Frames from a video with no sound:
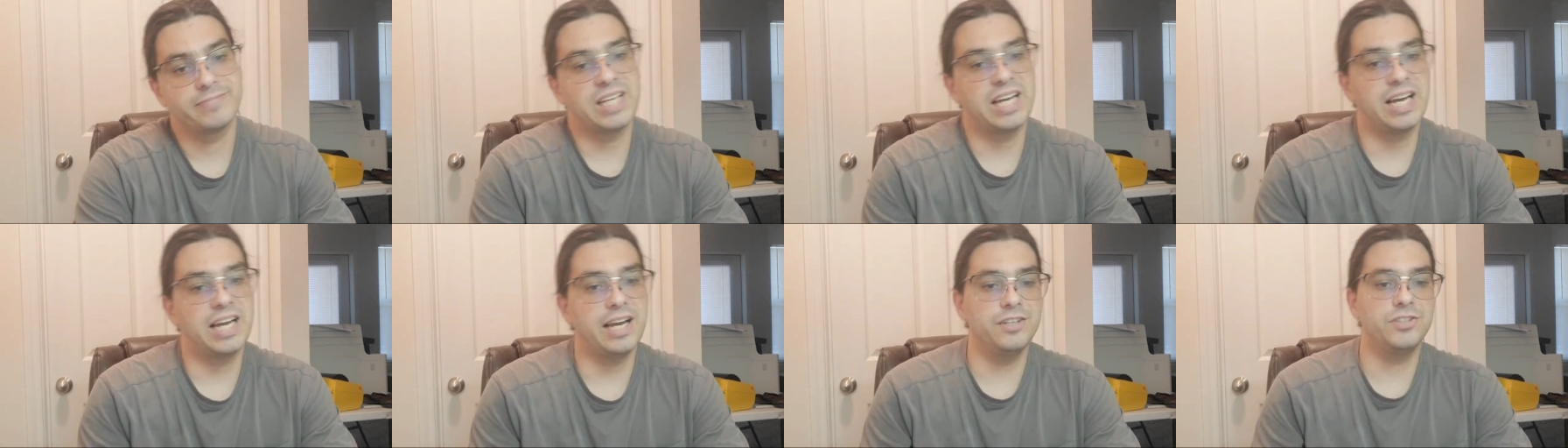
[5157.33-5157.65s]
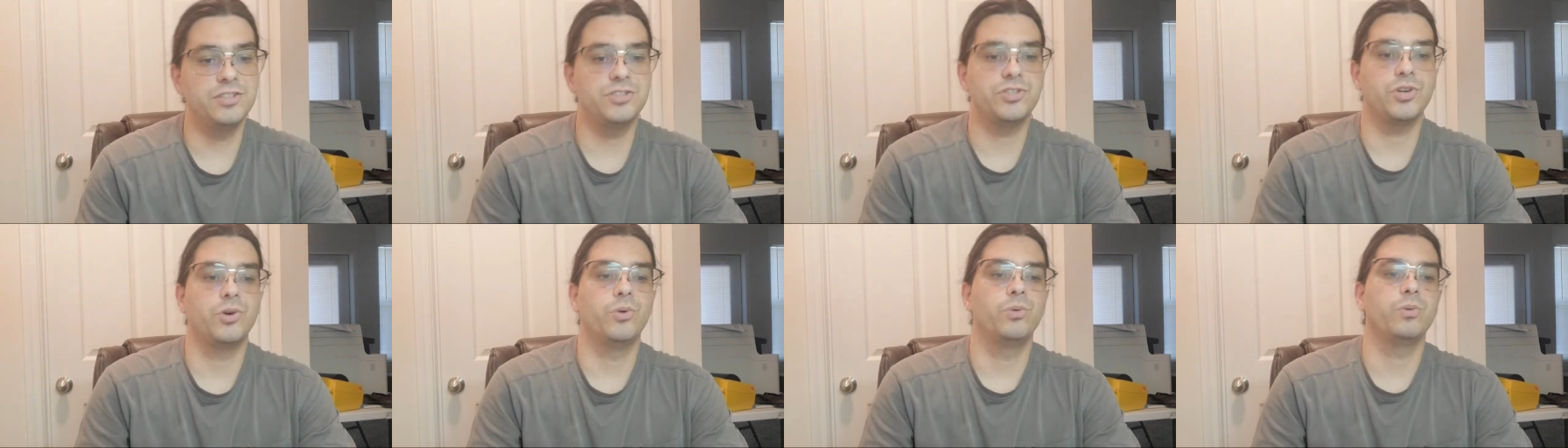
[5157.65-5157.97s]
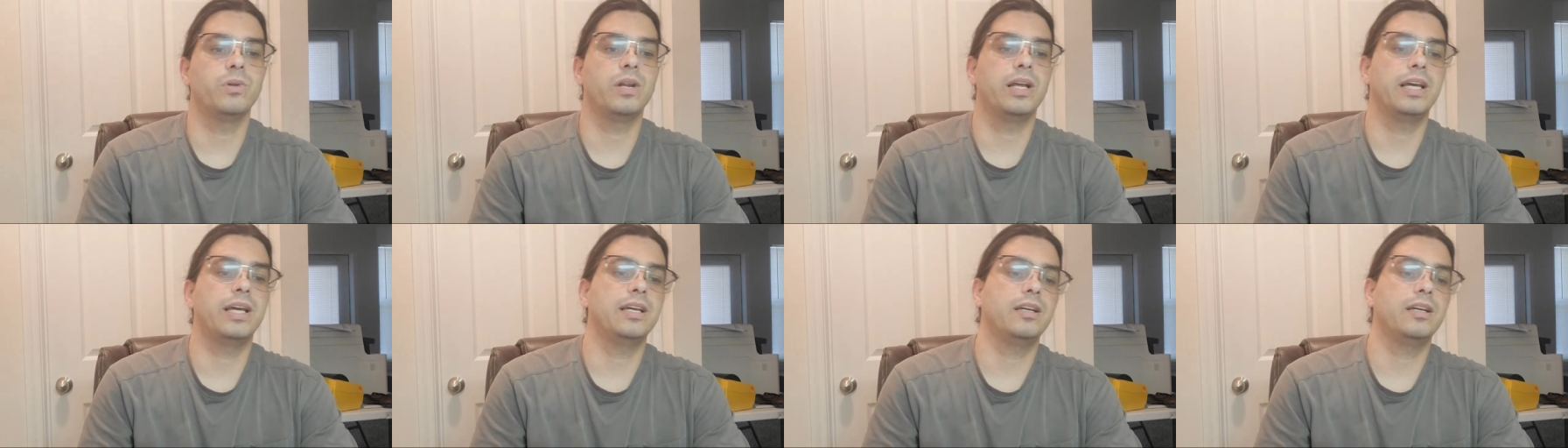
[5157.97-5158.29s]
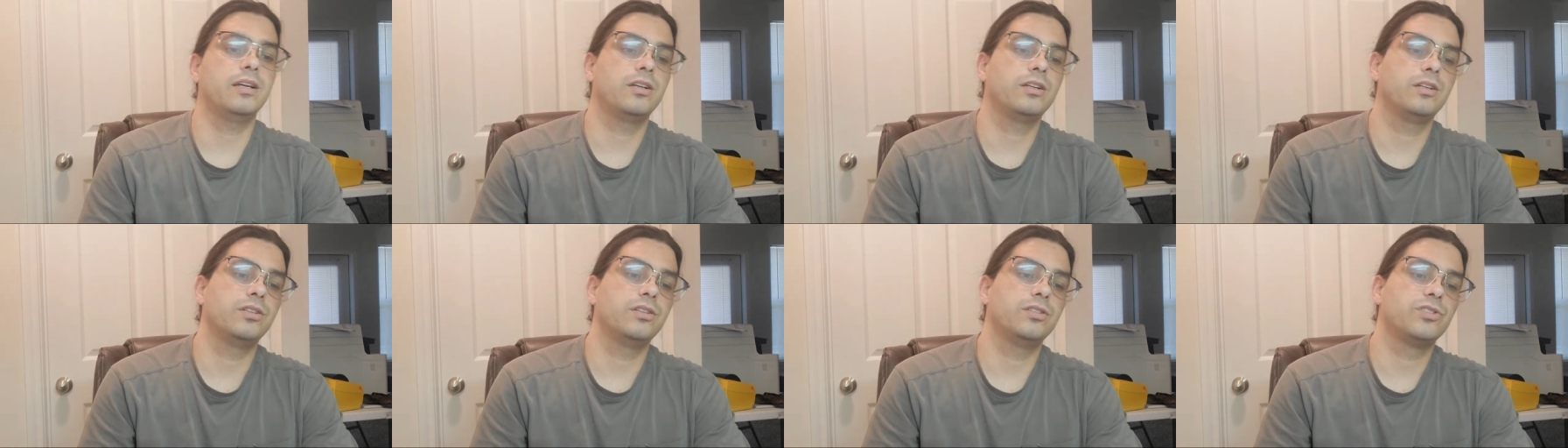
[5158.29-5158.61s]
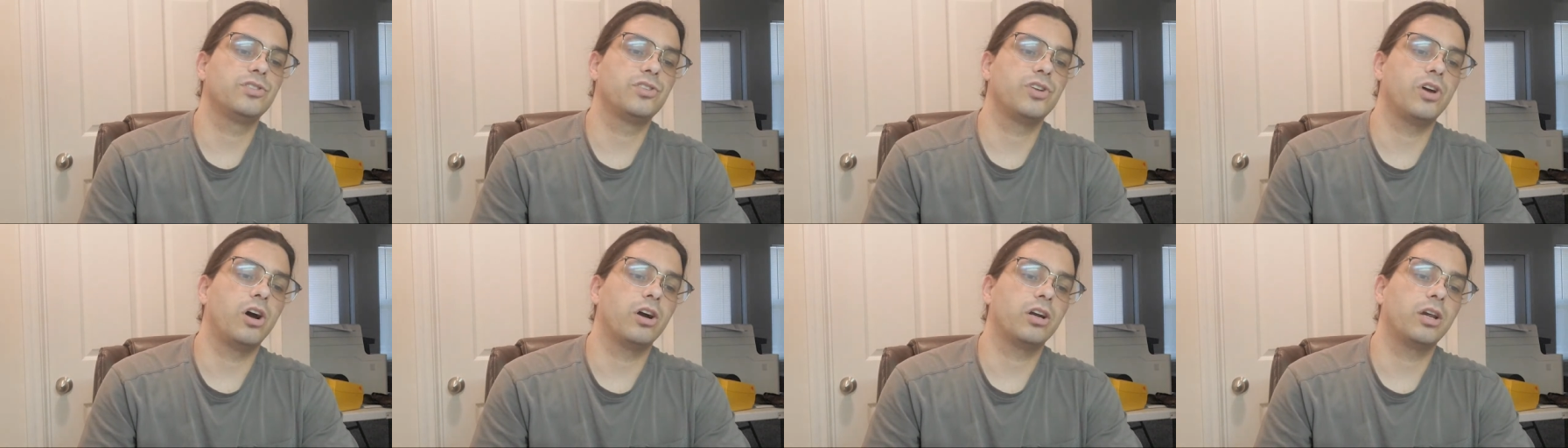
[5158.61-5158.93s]
I don't like
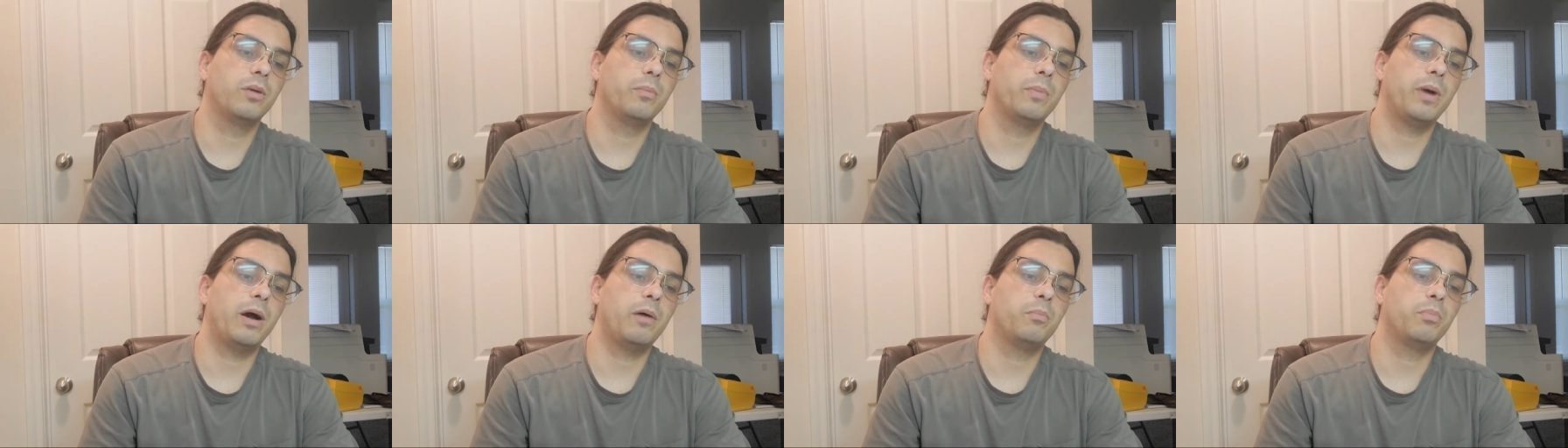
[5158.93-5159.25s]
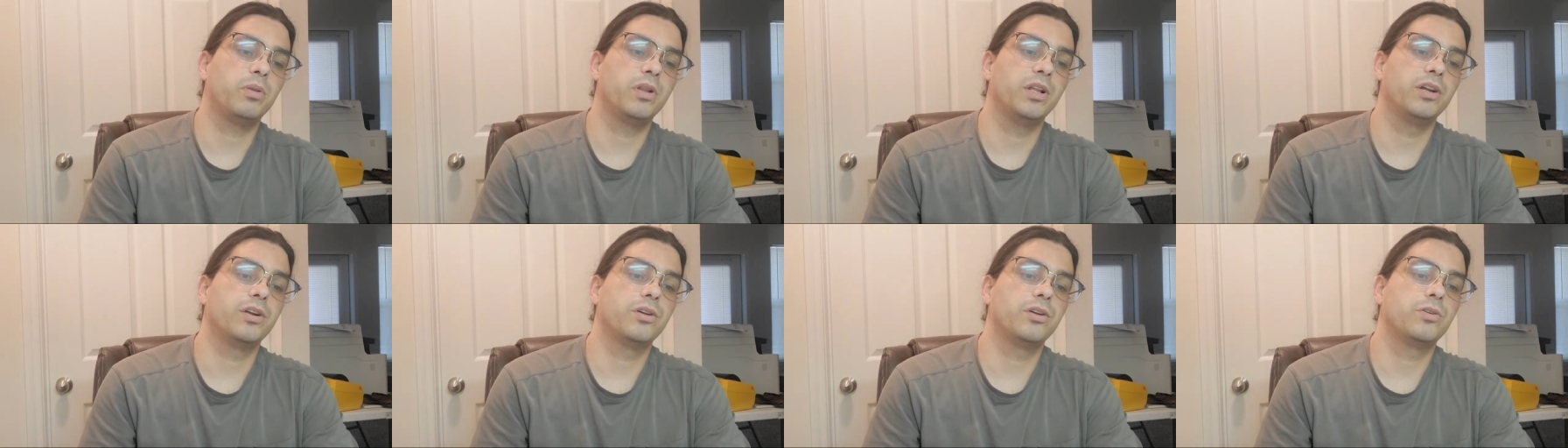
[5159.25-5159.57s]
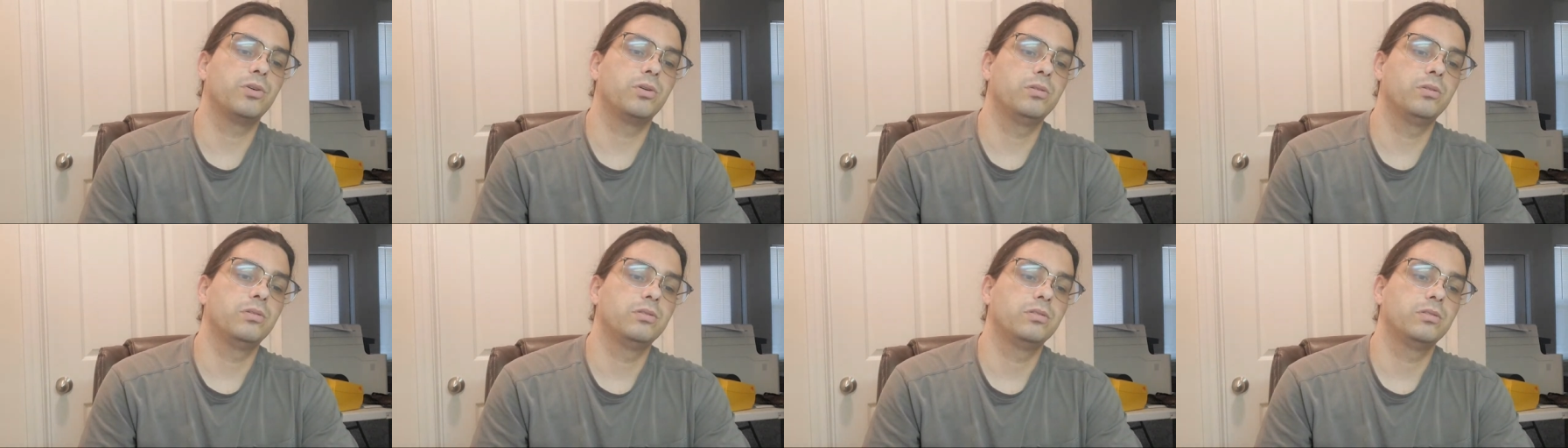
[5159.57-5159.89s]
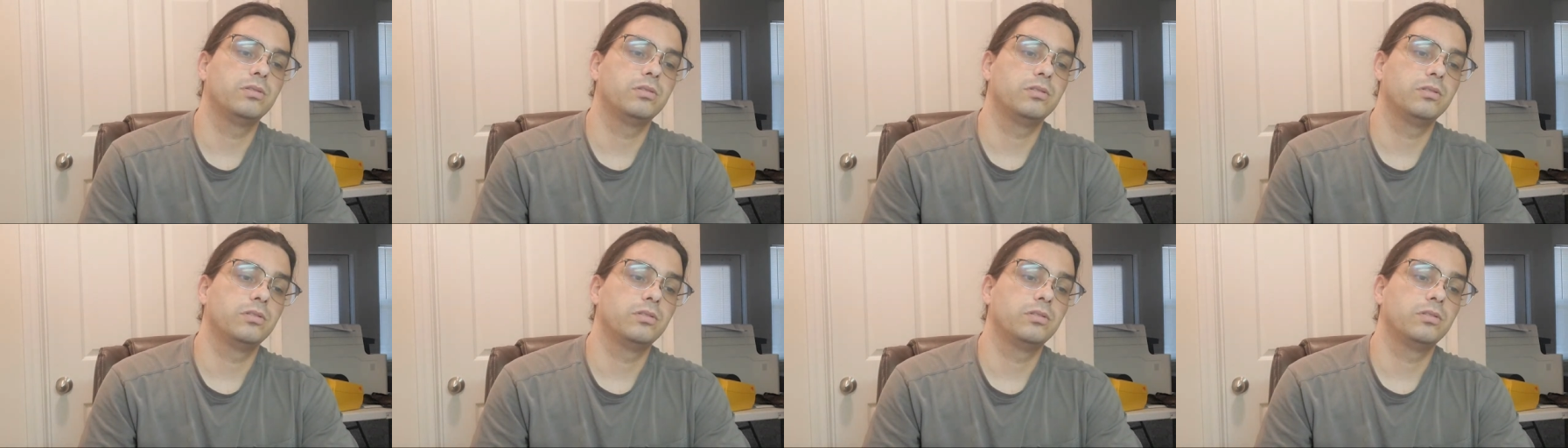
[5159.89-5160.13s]
talking about political.